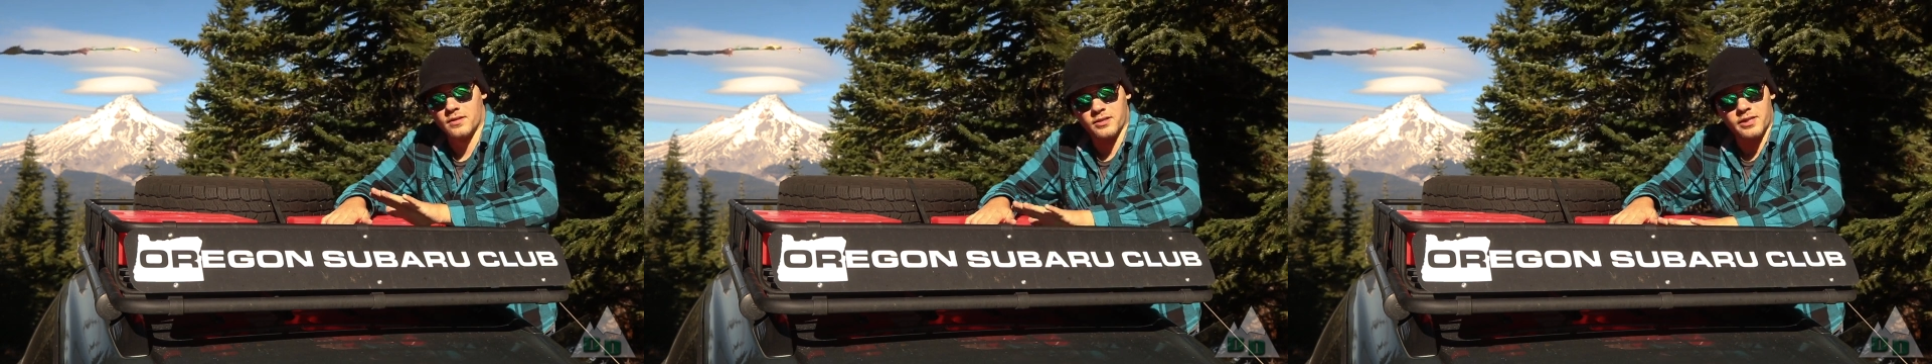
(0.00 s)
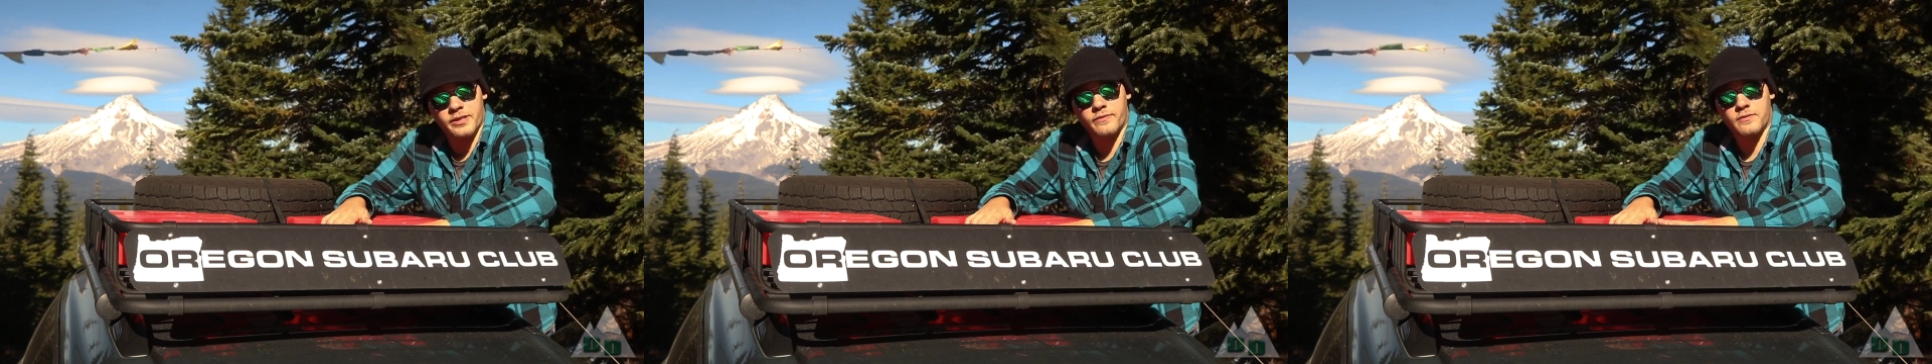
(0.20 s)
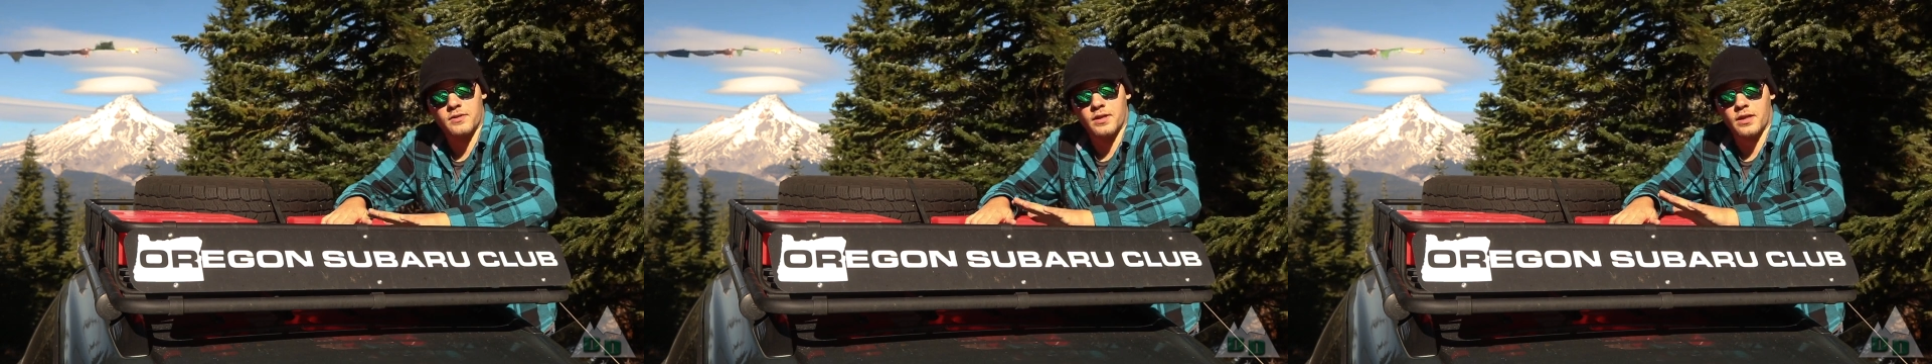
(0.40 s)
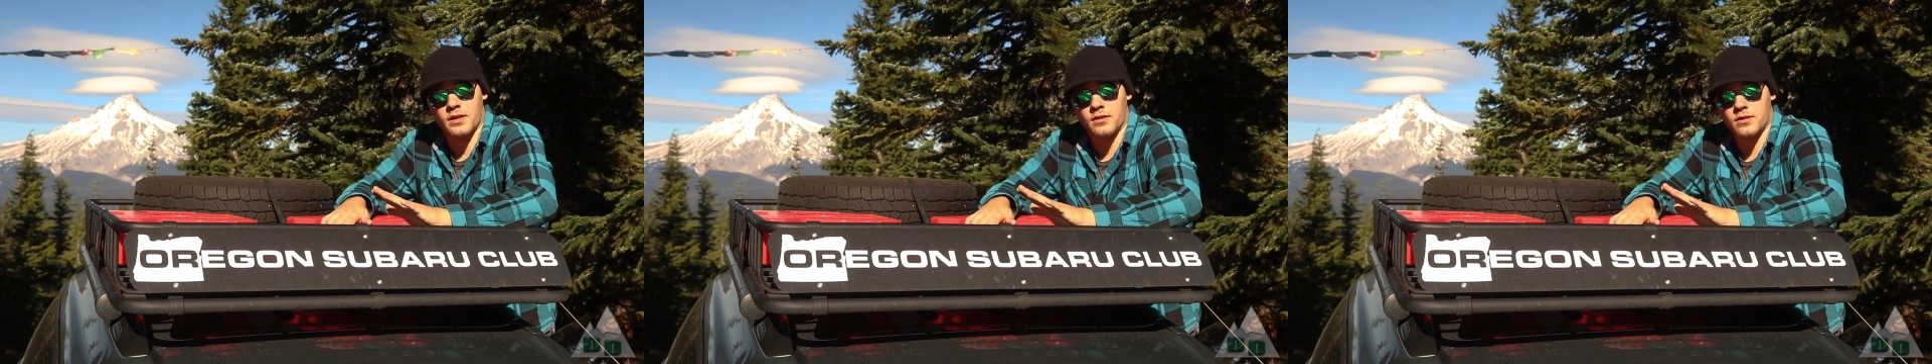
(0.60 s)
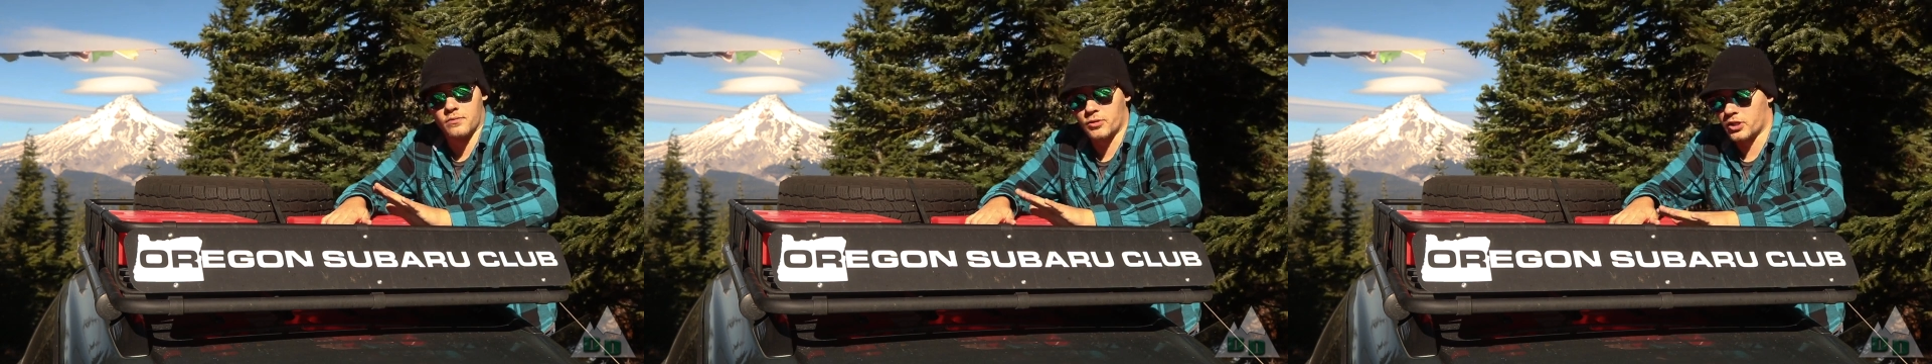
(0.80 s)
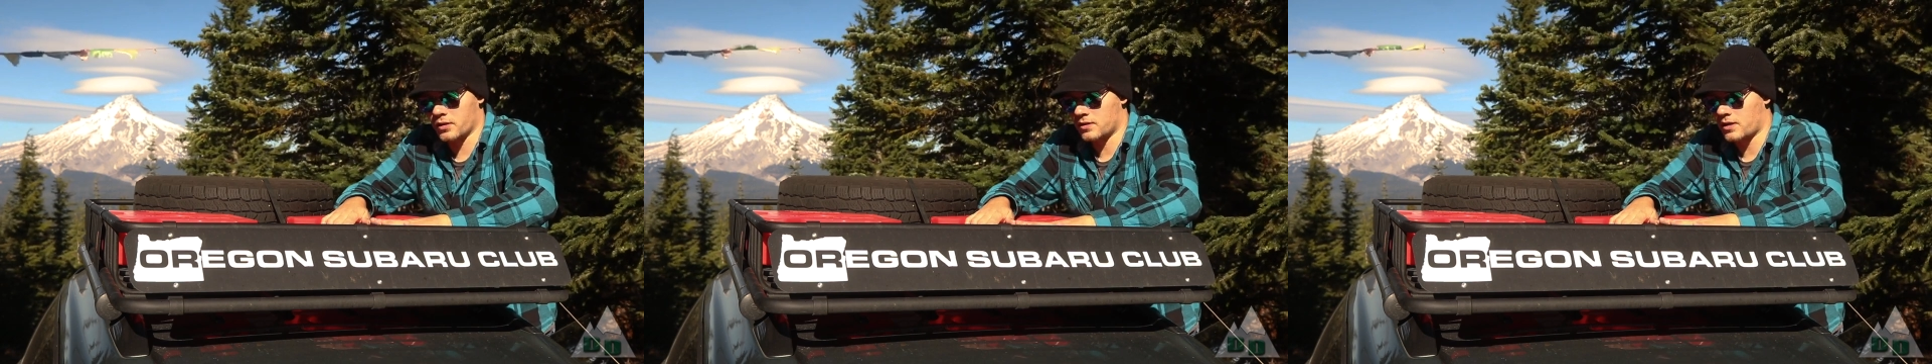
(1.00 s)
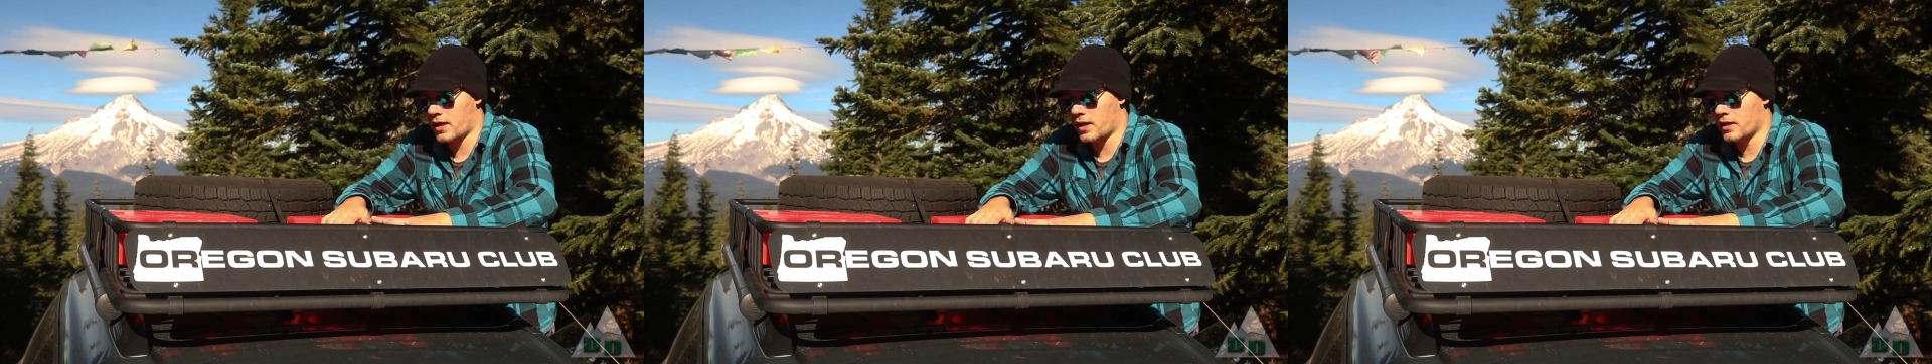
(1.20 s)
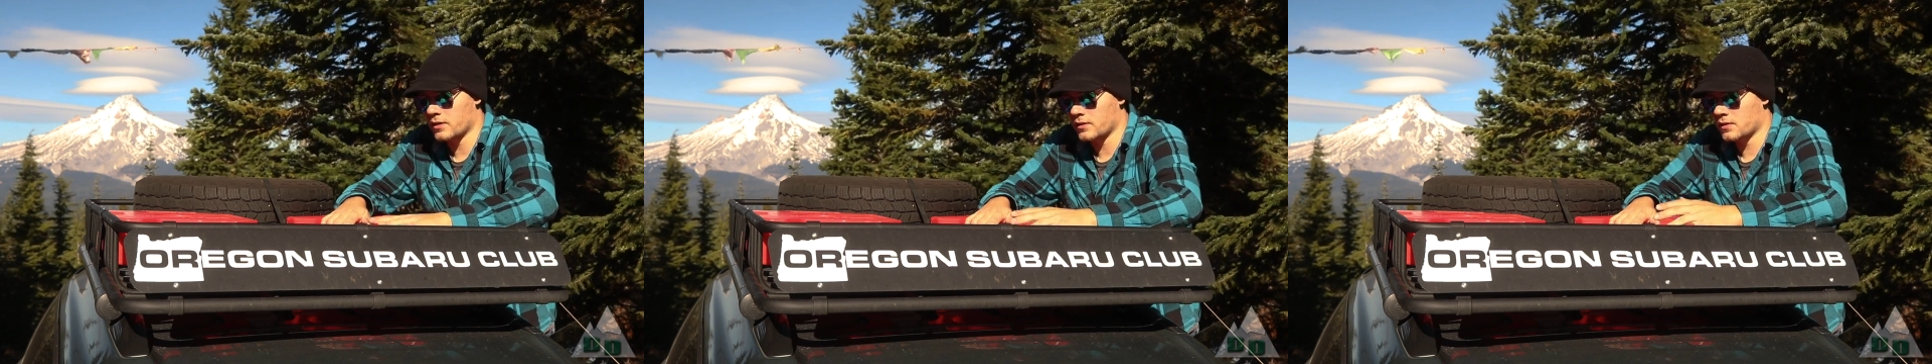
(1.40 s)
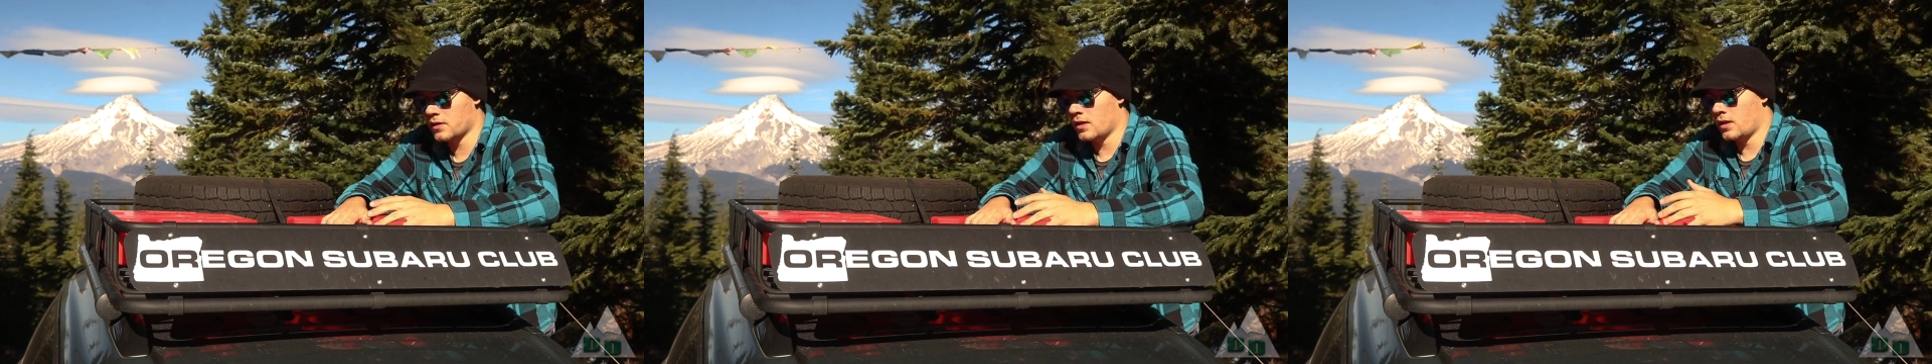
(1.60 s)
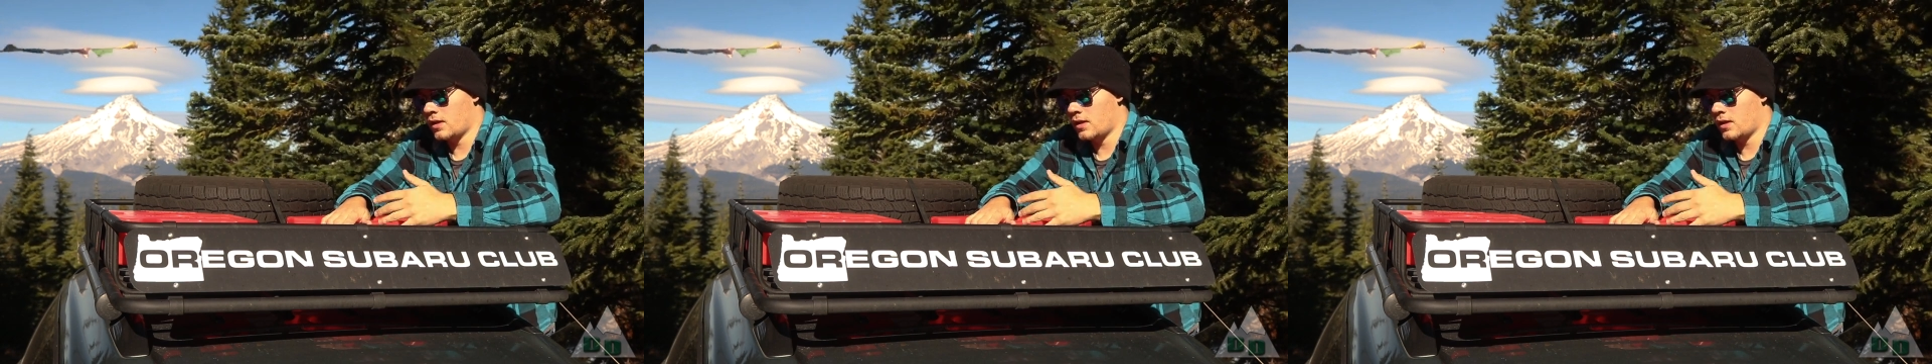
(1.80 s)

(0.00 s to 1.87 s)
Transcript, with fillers: the lift and the bigger tires.